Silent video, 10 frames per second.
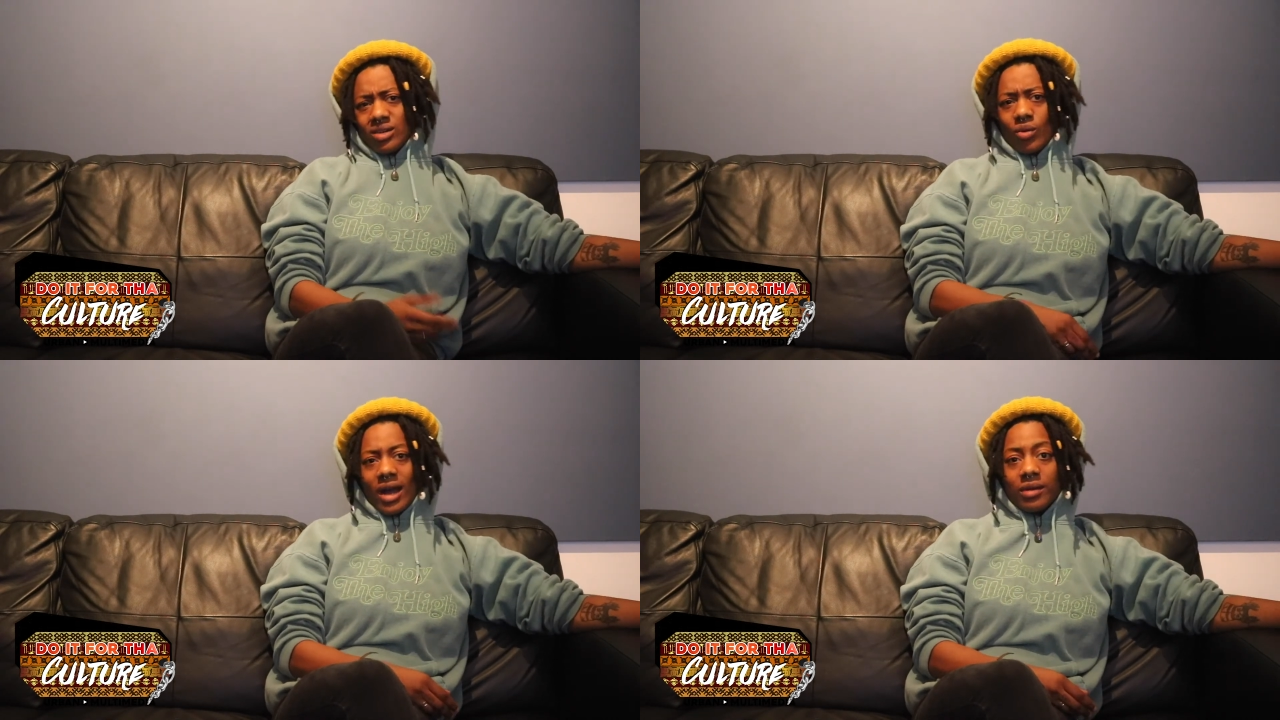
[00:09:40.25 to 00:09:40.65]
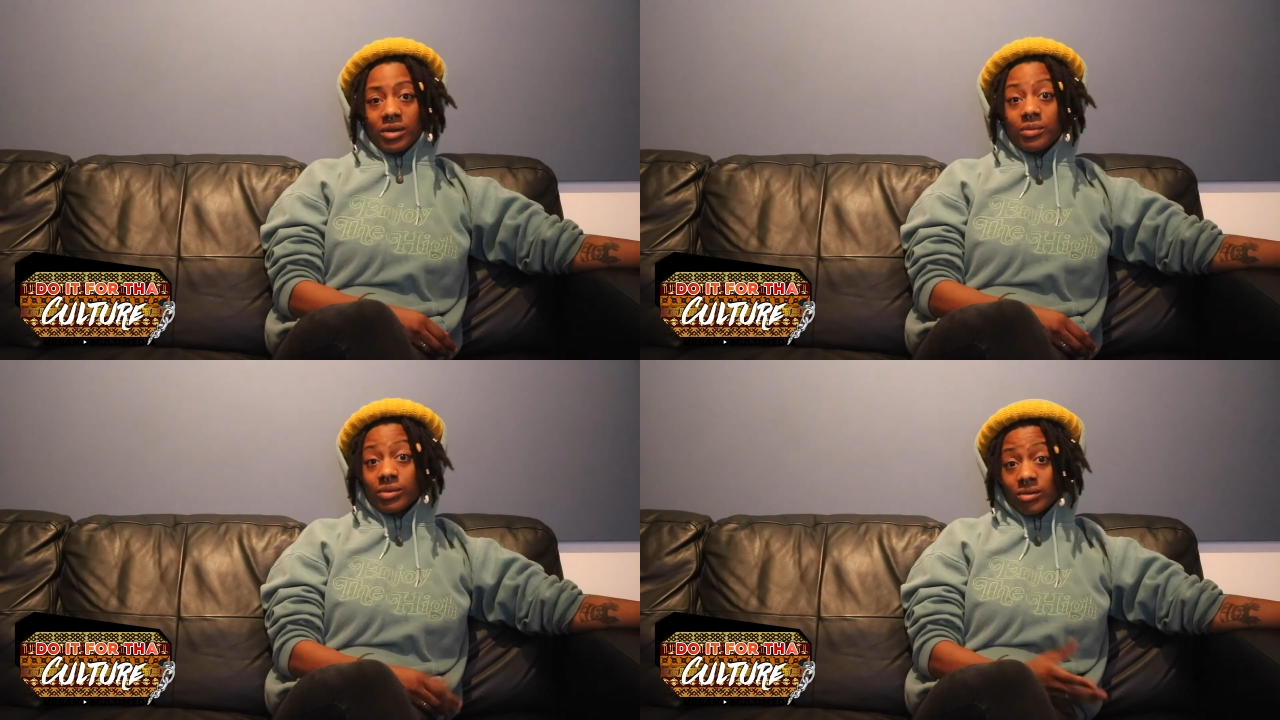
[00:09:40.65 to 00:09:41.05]
white
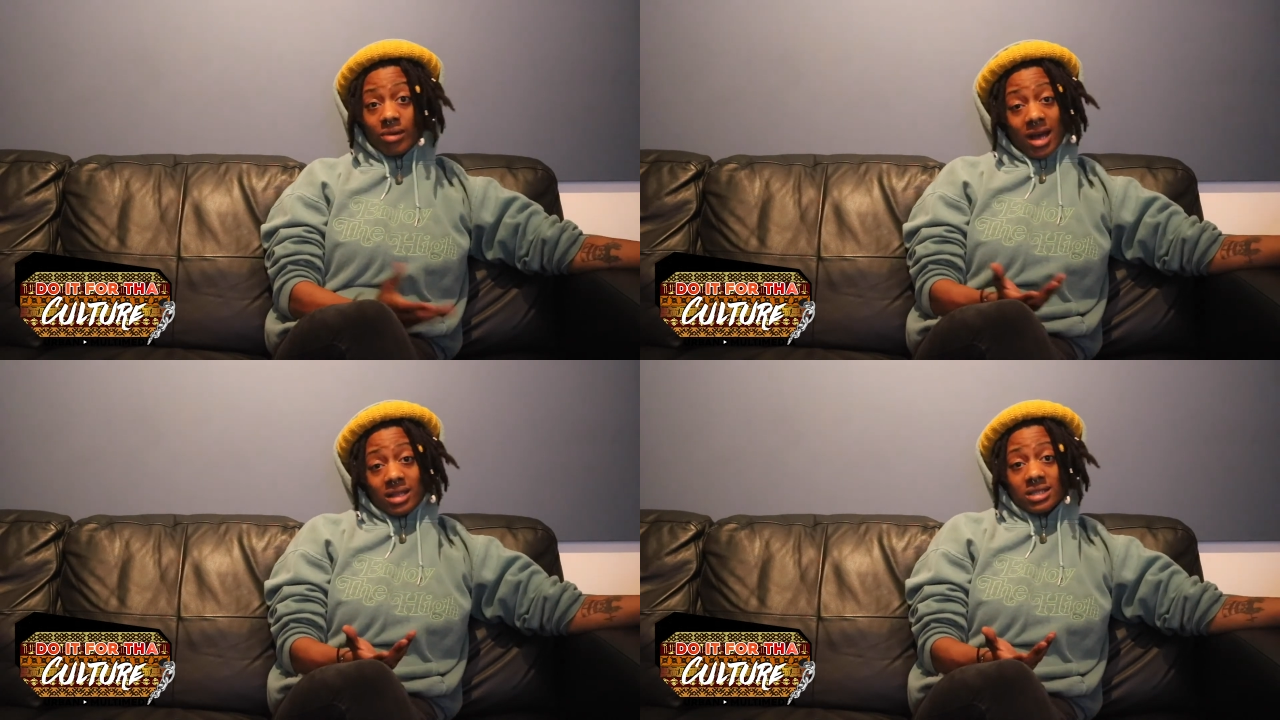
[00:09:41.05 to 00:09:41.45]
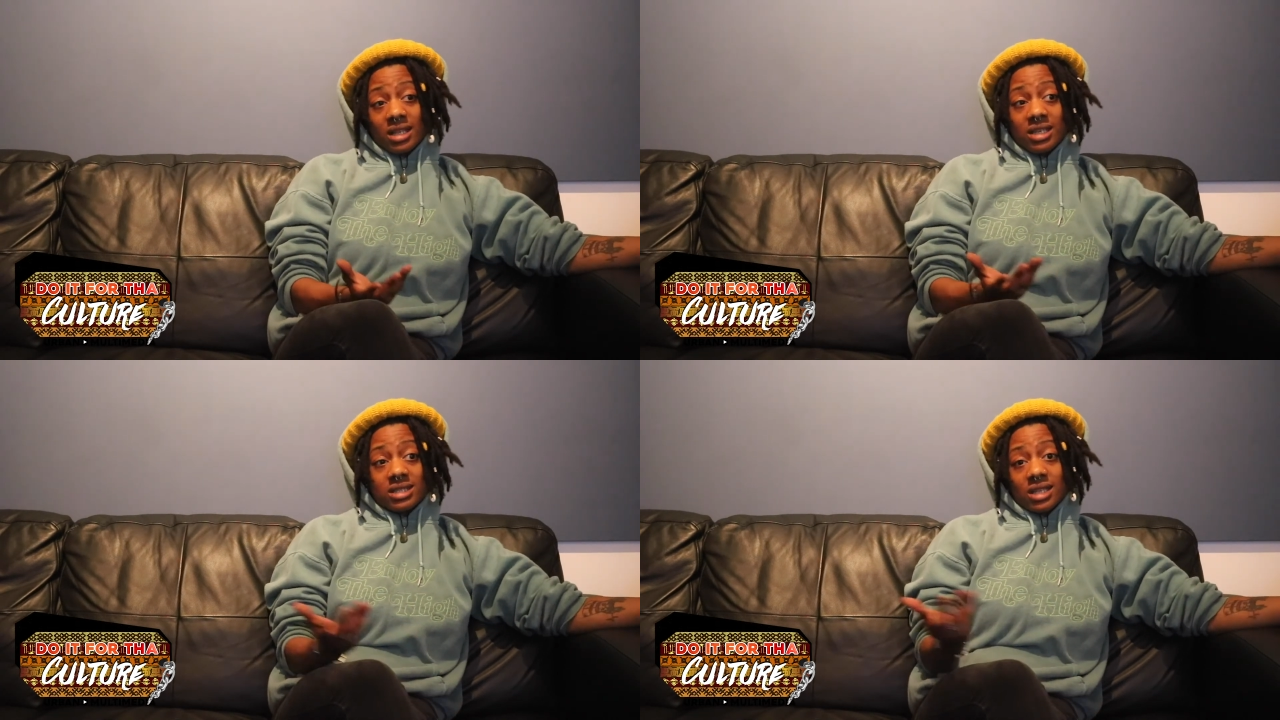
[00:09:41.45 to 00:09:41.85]
people
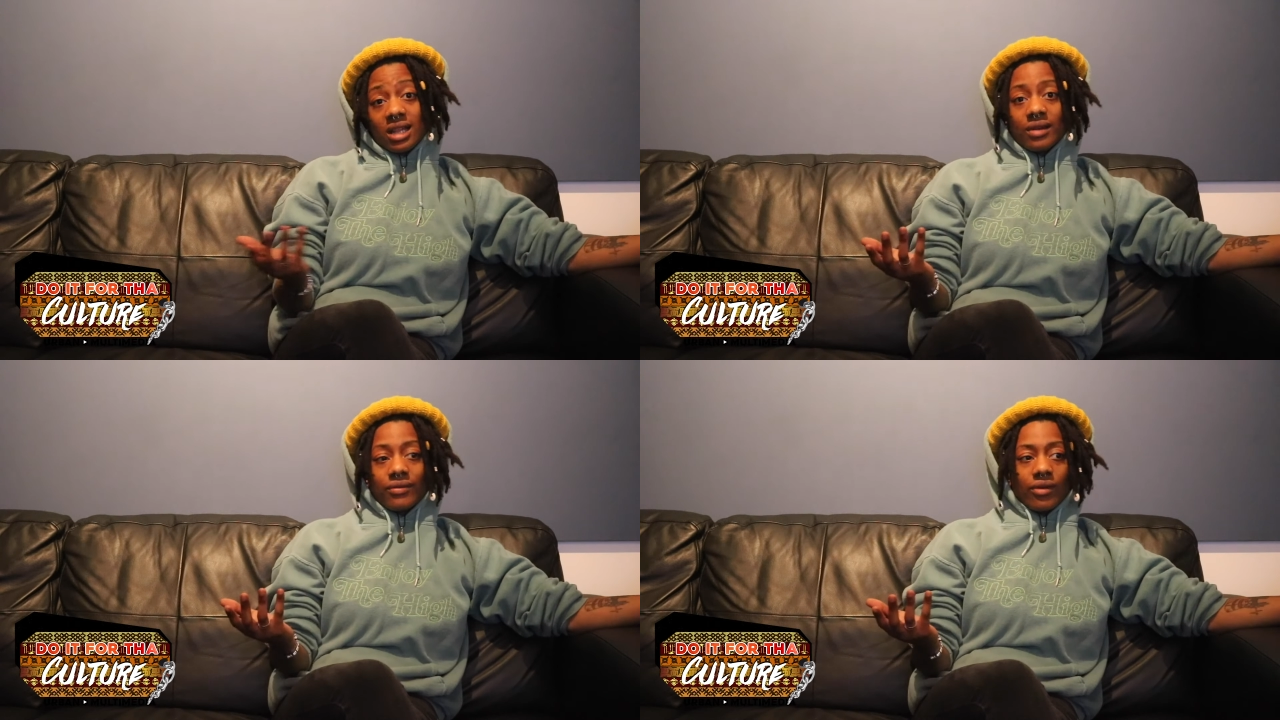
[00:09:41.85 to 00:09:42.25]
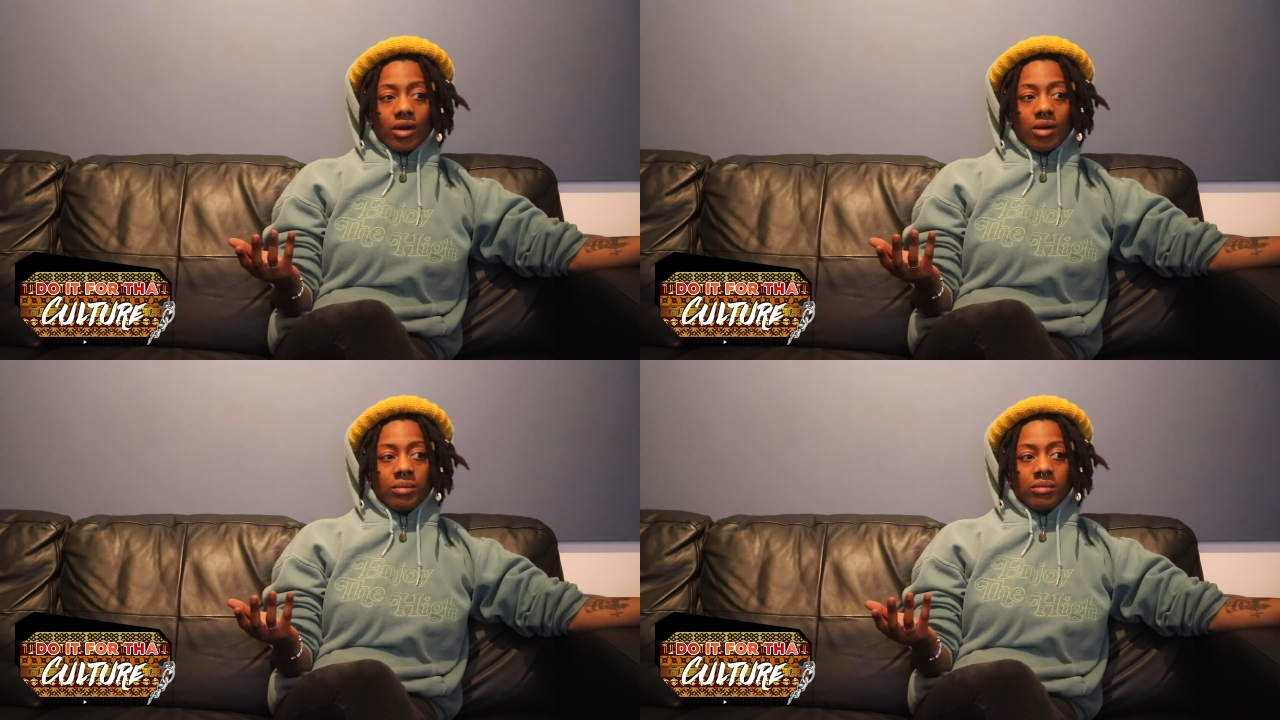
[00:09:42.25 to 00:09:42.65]
honestly stealing
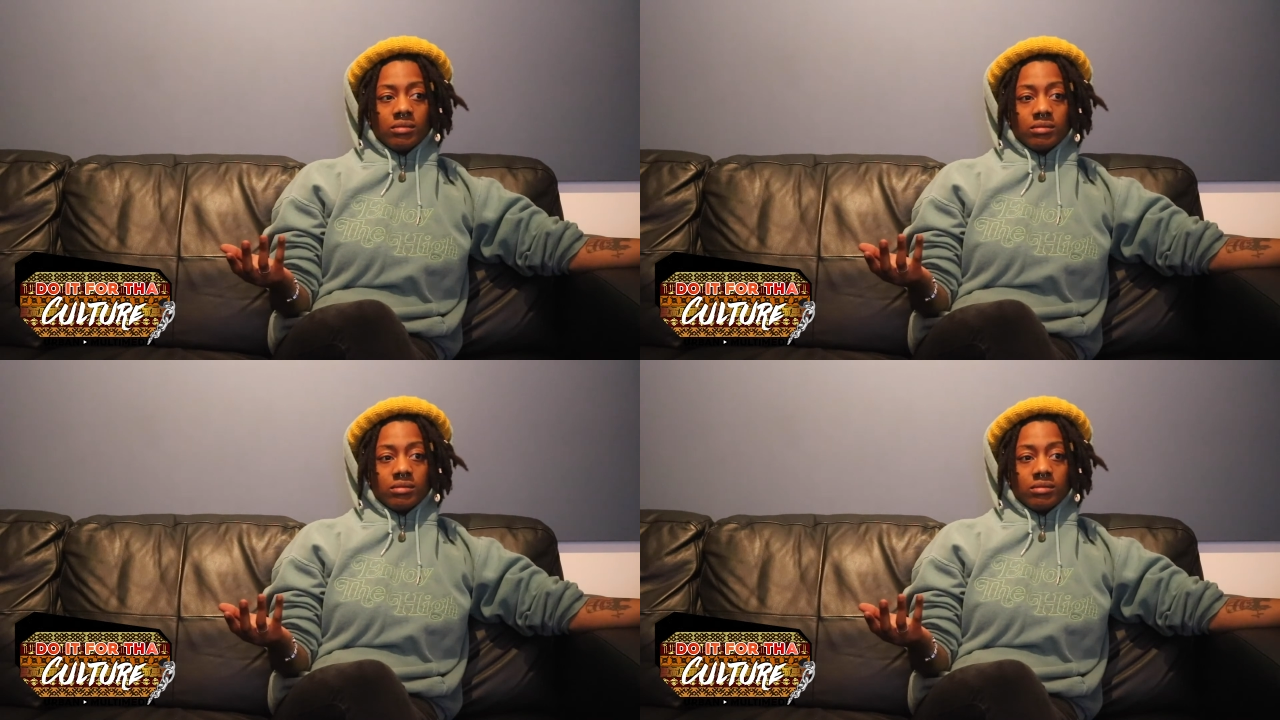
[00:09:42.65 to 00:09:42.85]
from